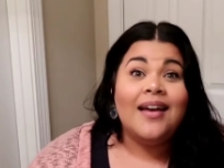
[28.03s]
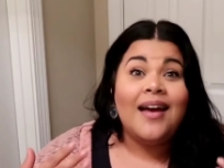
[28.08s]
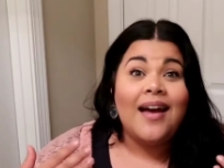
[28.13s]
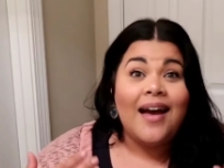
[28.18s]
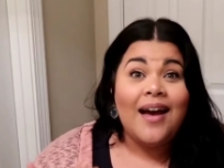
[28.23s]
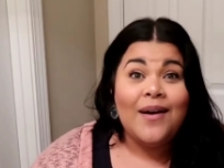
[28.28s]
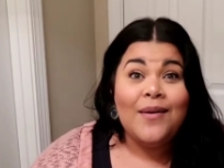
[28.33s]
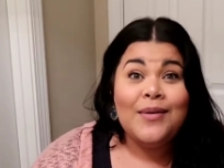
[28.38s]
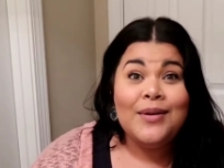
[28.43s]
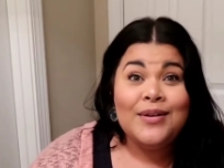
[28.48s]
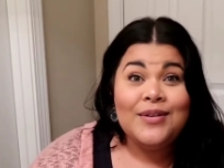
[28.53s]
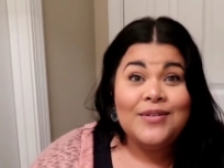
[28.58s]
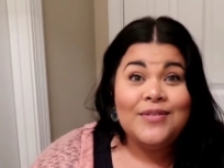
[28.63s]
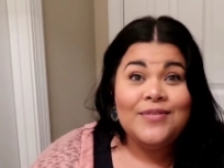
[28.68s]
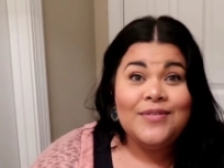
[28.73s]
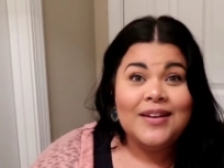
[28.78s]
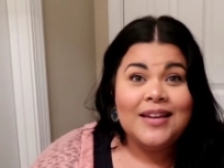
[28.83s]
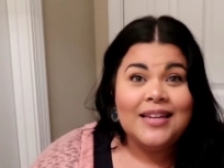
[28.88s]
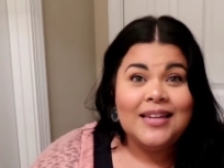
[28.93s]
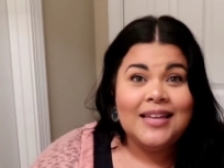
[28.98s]
how are you
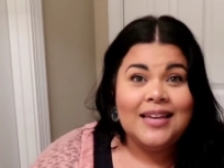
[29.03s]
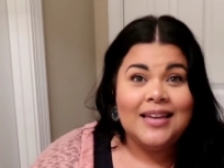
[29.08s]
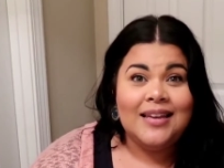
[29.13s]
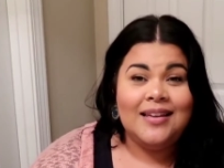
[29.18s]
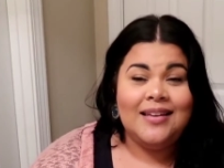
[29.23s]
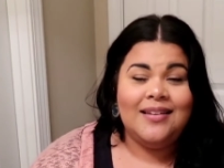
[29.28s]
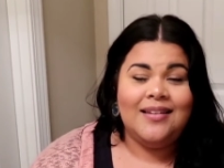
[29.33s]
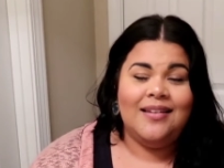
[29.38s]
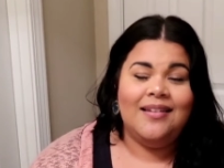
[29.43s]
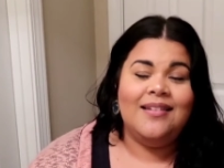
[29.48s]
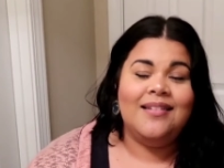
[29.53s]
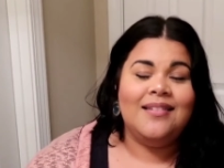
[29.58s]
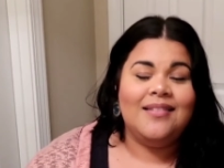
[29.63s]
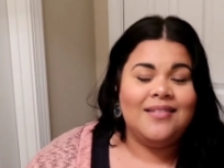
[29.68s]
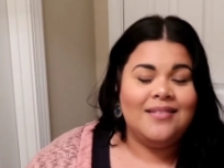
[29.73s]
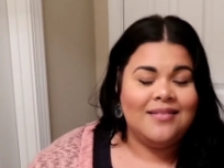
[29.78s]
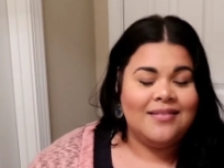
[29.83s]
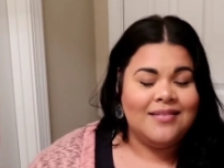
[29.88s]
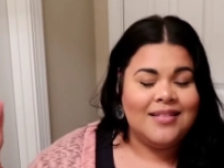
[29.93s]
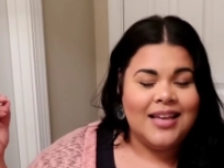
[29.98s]
feeling
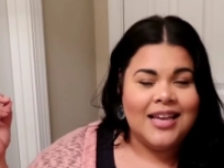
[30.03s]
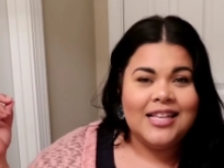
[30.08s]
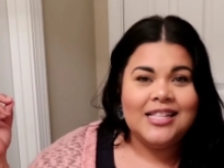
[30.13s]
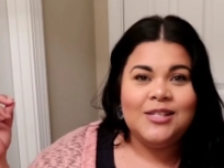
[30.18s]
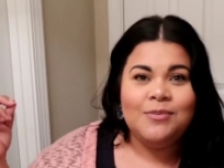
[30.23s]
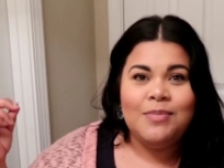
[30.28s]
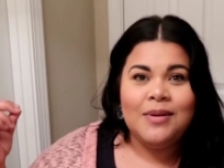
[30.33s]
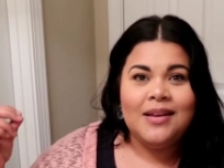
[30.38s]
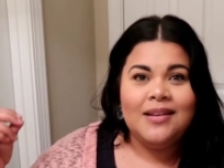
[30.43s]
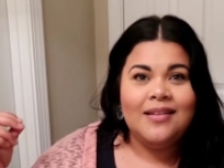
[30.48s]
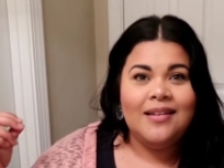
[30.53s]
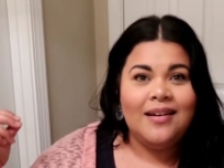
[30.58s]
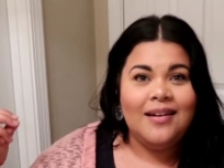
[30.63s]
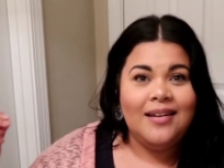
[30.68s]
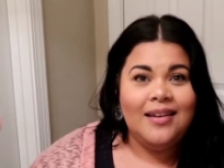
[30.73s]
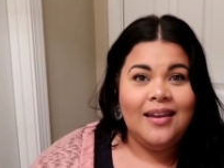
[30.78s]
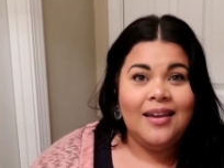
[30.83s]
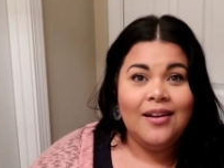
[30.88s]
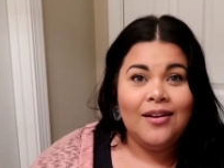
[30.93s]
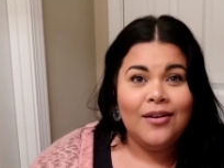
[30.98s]
it's been a
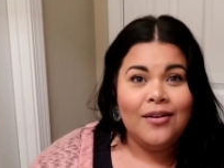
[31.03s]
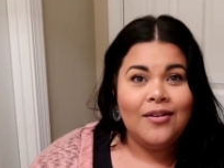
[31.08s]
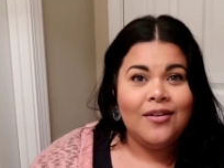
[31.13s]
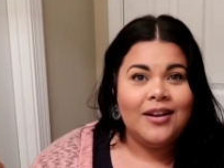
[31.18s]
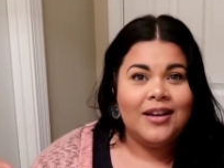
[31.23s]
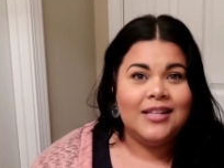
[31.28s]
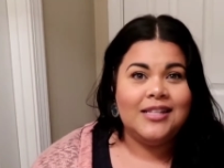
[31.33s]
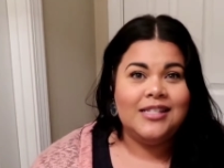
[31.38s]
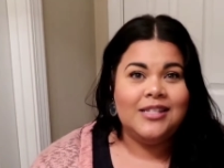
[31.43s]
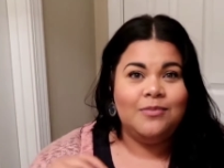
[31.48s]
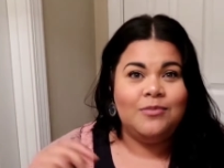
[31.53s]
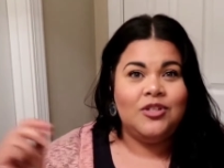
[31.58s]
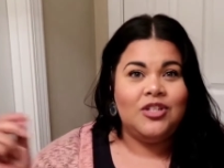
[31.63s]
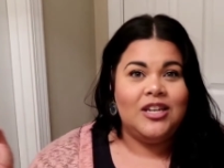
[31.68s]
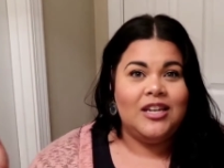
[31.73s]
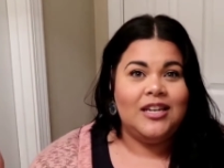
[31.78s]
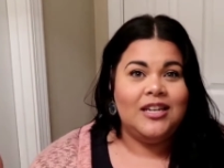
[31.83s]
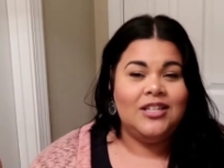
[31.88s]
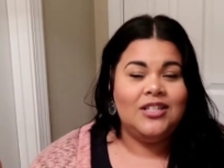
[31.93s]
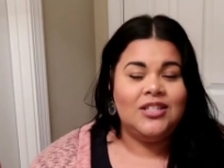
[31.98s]
year and some
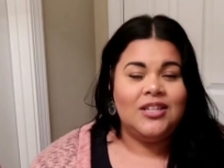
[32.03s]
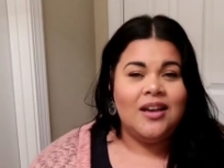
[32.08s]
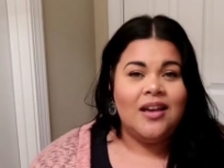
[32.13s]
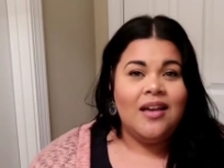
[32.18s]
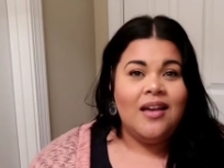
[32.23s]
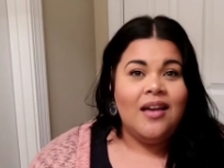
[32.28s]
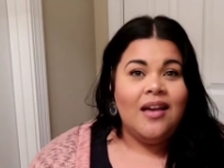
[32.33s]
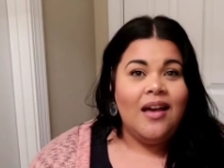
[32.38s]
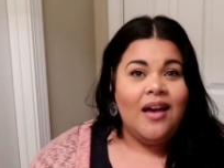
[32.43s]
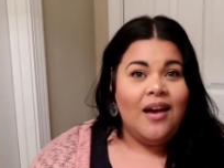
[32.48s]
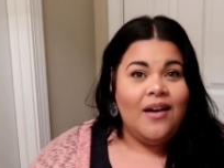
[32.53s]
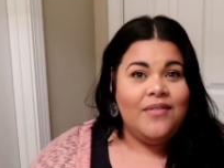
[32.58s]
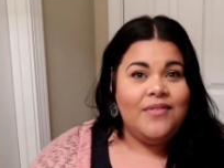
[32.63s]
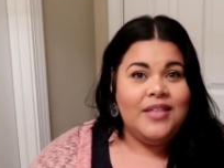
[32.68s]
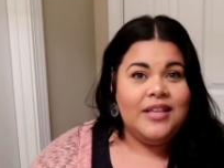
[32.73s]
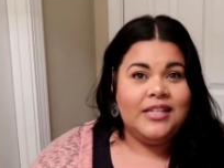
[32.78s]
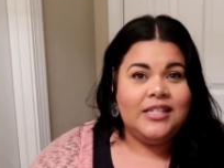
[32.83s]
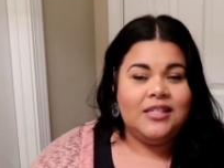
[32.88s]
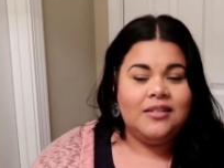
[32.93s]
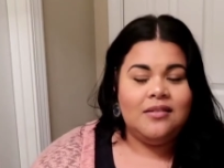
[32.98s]
change of
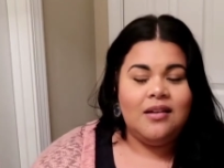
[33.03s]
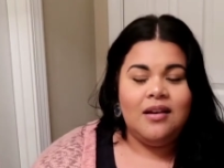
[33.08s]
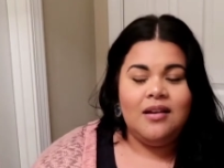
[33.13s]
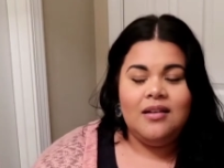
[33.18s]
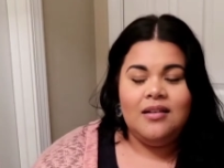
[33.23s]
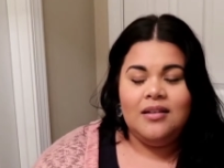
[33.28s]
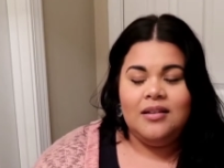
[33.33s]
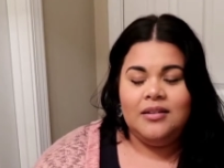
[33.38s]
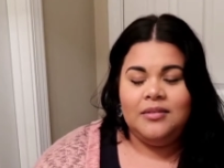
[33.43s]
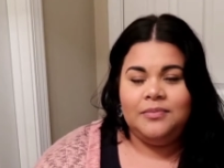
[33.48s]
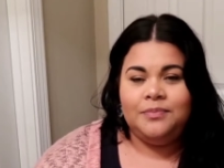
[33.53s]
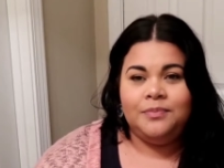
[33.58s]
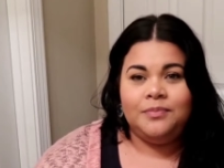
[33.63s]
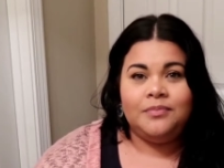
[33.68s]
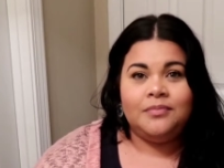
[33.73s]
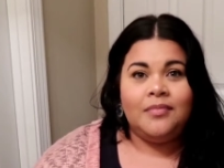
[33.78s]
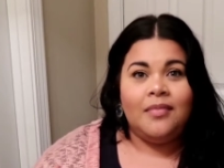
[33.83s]
this um,